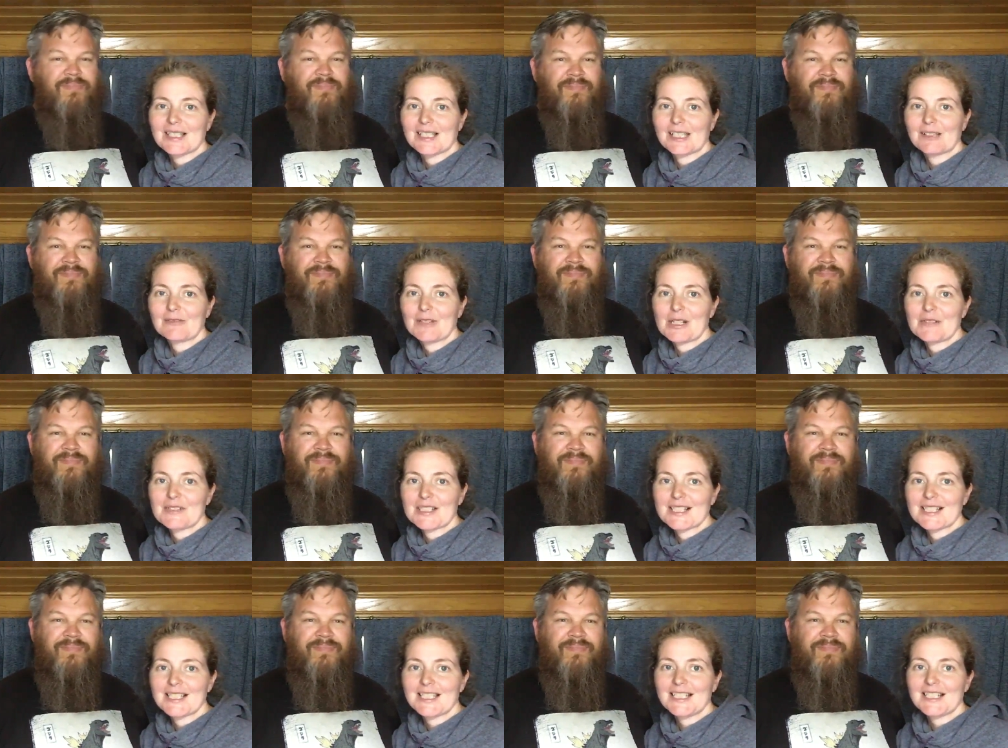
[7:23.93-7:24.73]
Speaker 1: to get
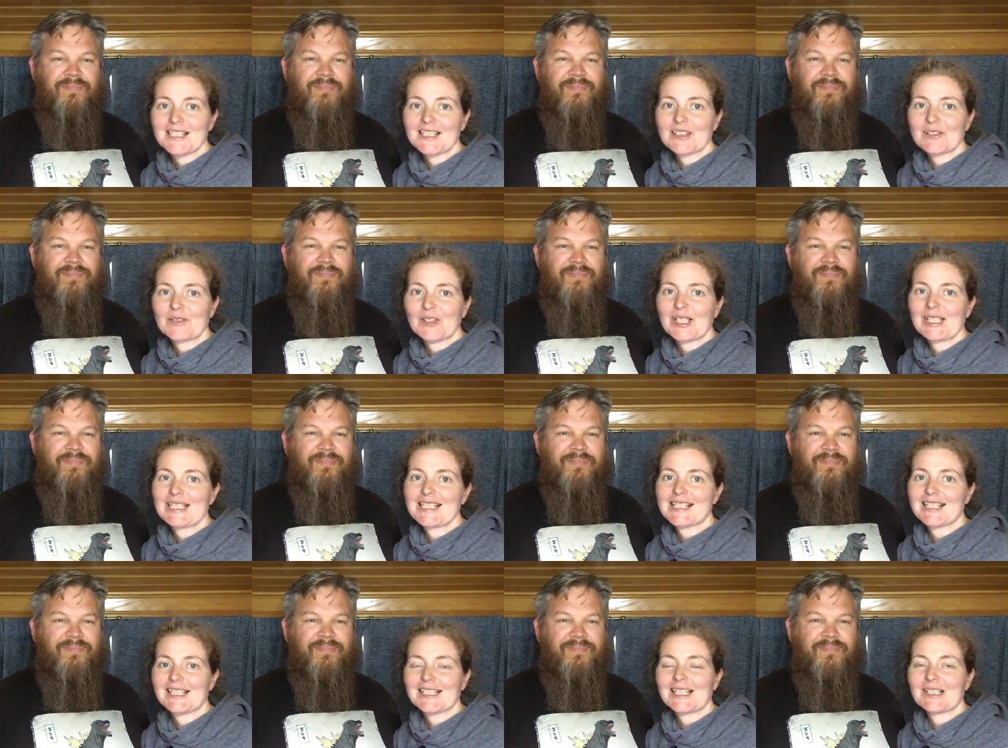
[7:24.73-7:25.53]
various things.
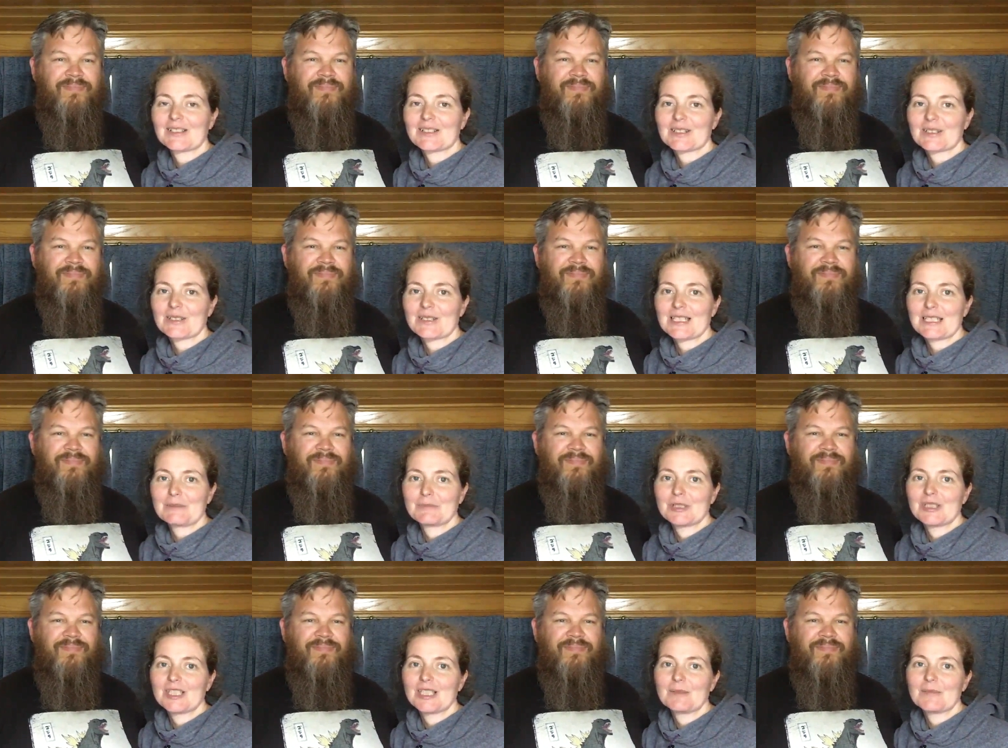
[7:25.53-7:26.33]
Finally, sat down and started
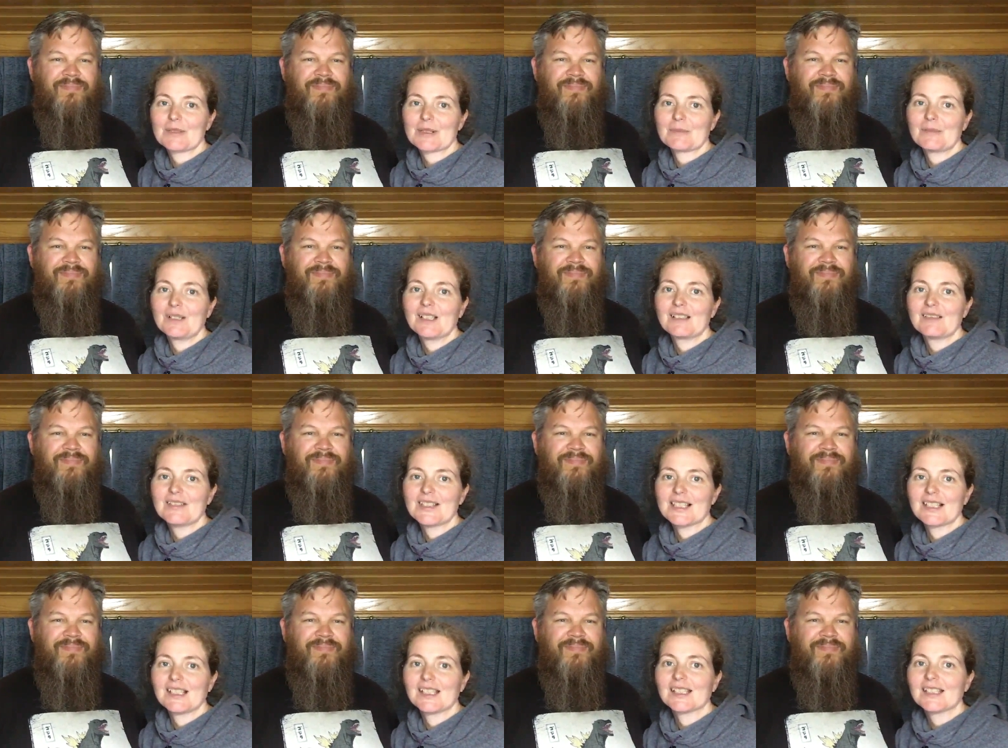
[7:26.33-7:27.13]
eating my chips, and Michael
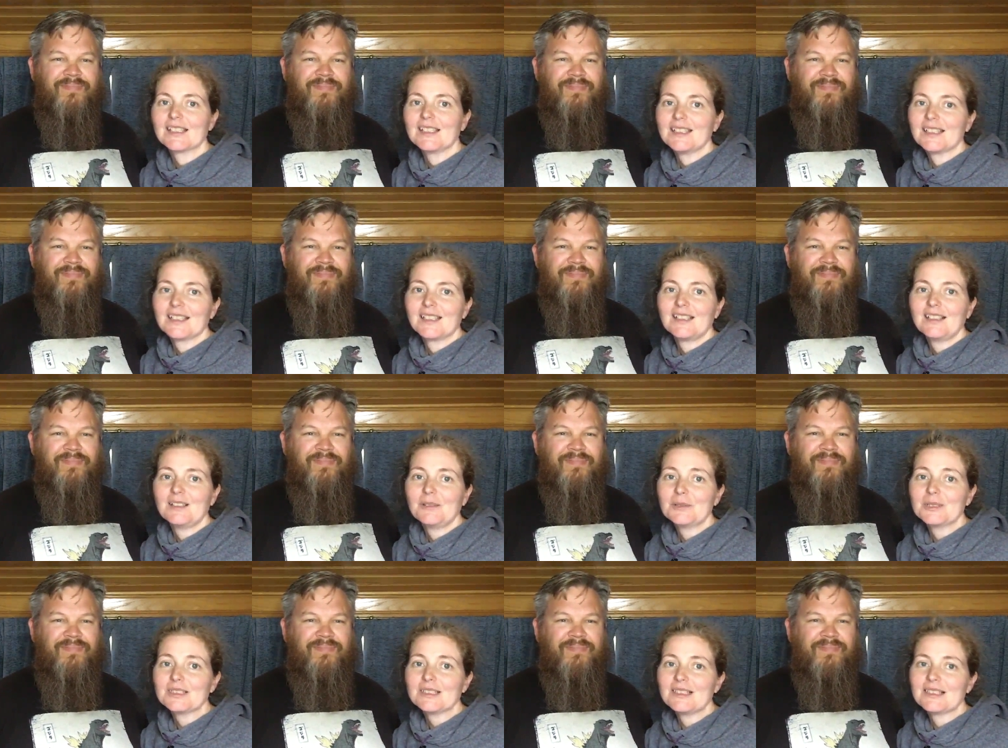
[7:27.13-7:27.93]
was like I
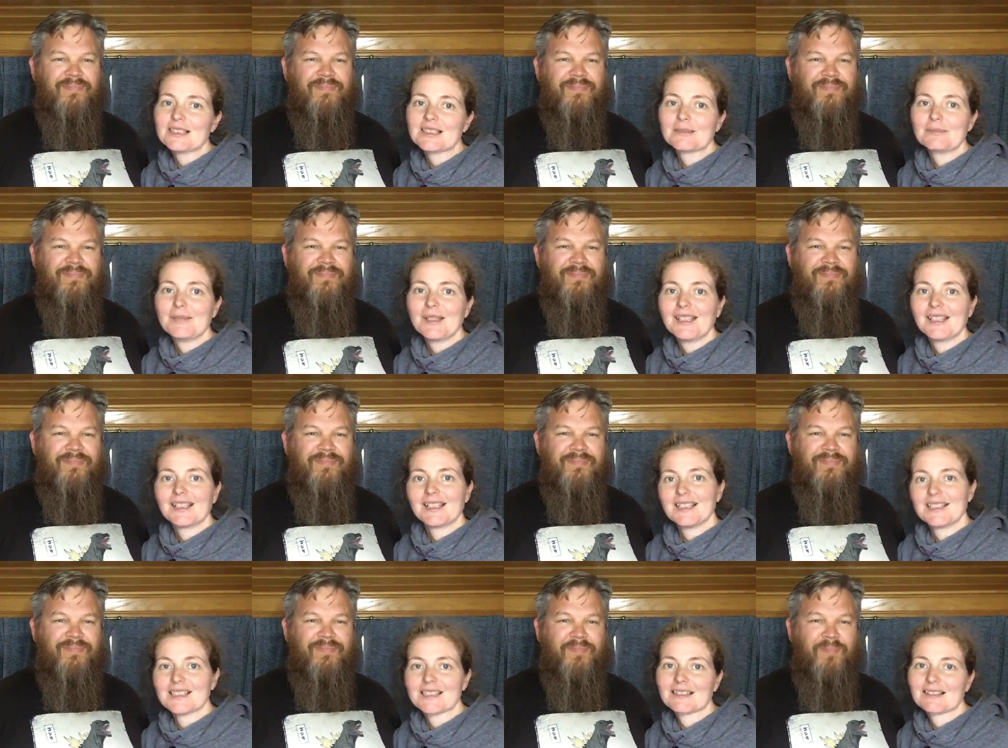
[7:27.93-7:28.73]
wish I had some
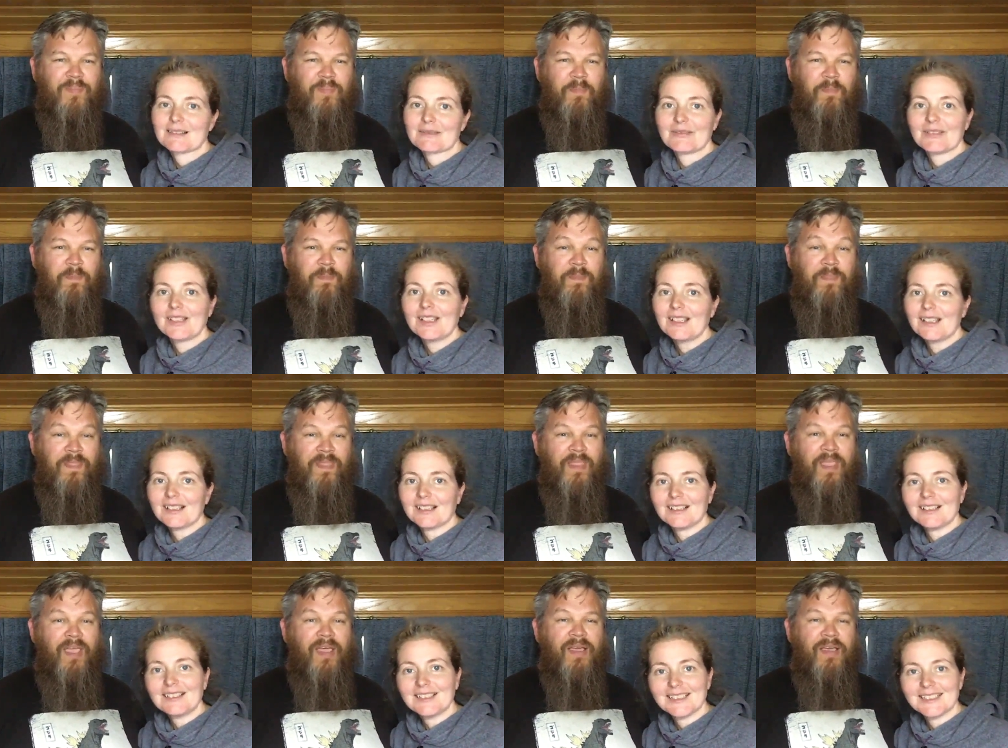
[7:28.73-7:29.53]
mayonnaise and some
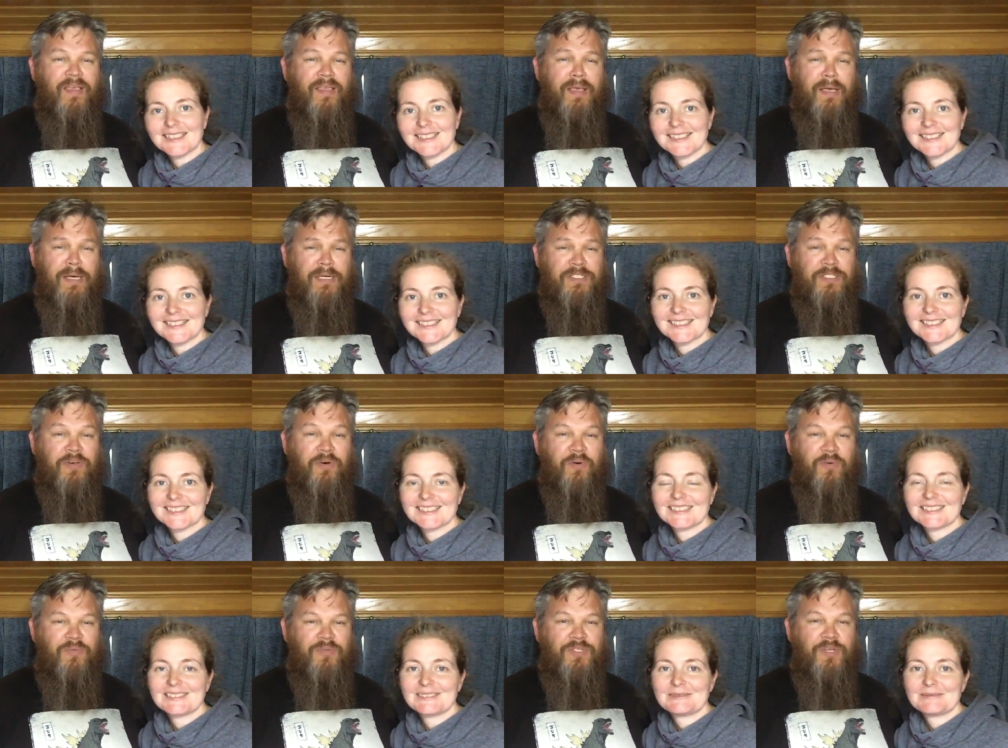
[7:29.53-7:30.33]
vinegar.
Speaker 2: Yeah,
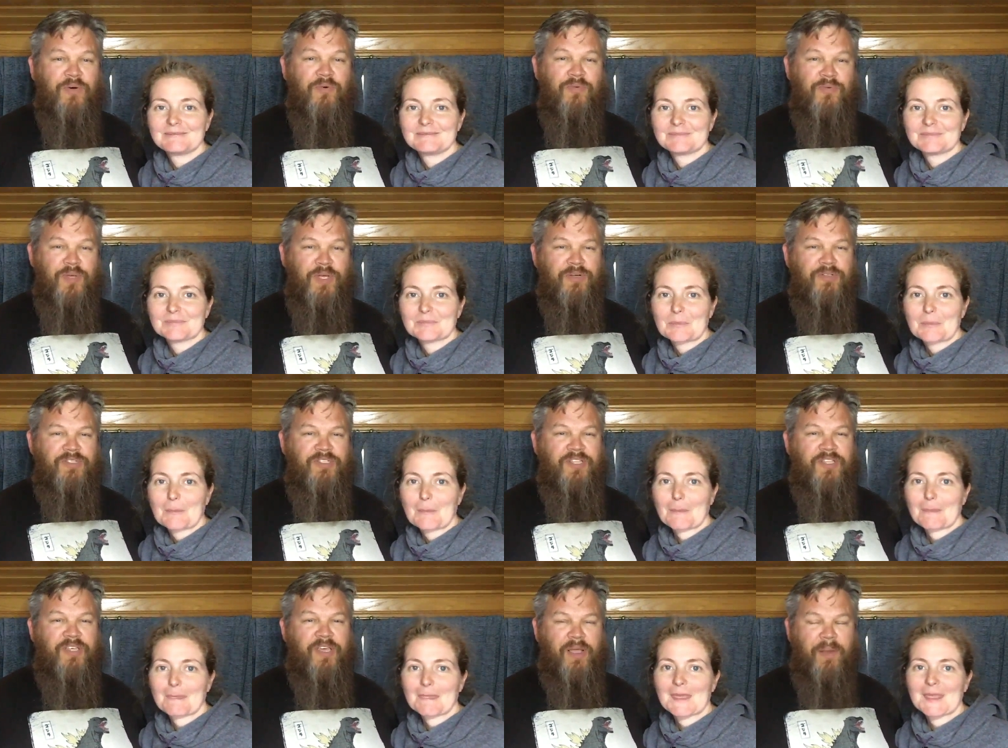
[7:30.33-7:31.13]
so so
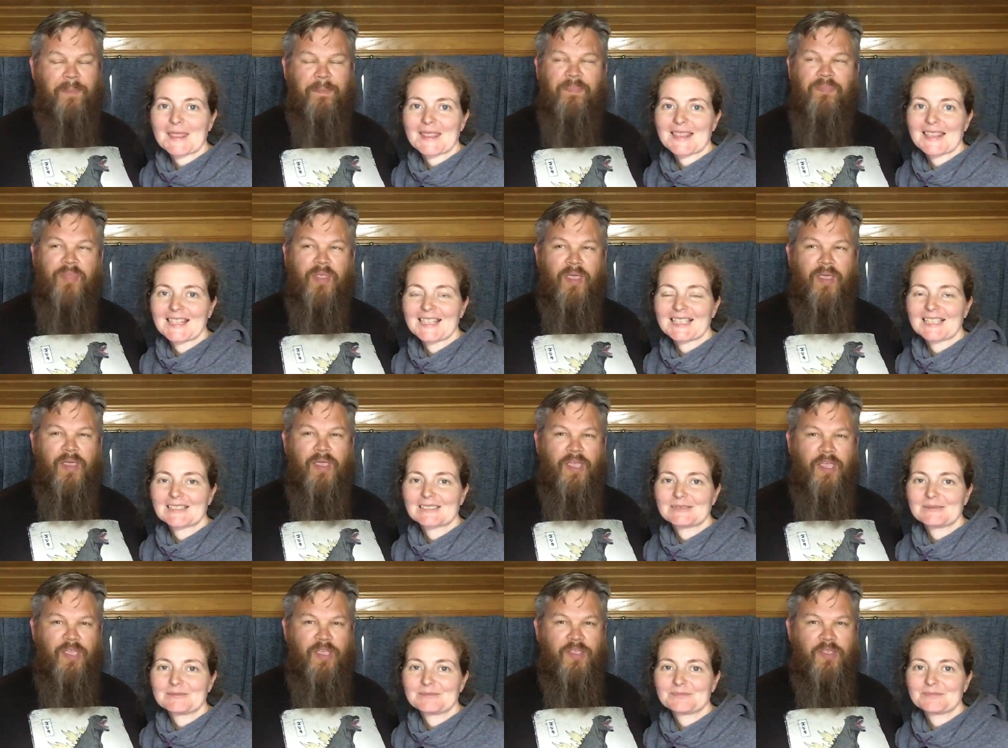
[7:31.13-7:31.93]
here's the thing.
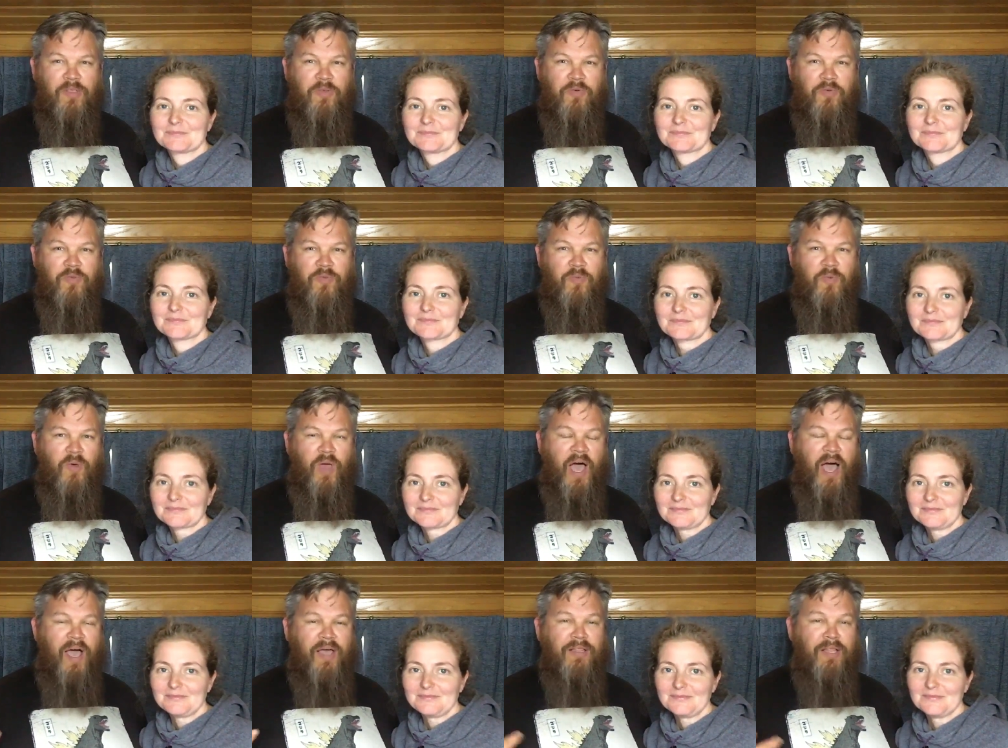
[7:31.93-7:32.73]

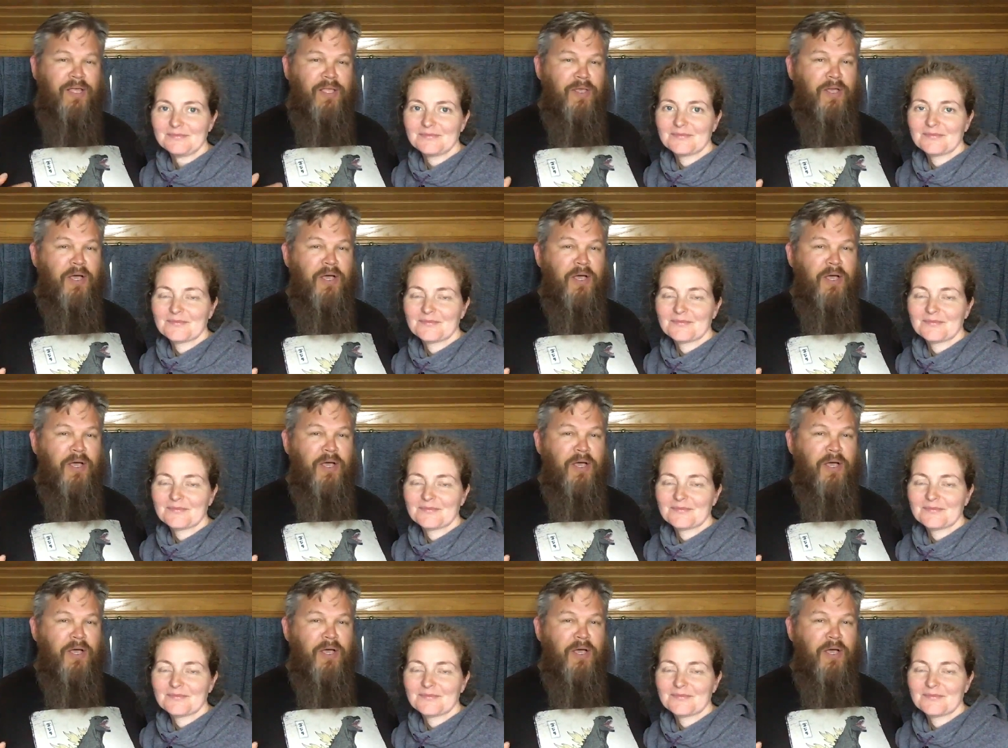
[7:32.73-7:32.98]
I like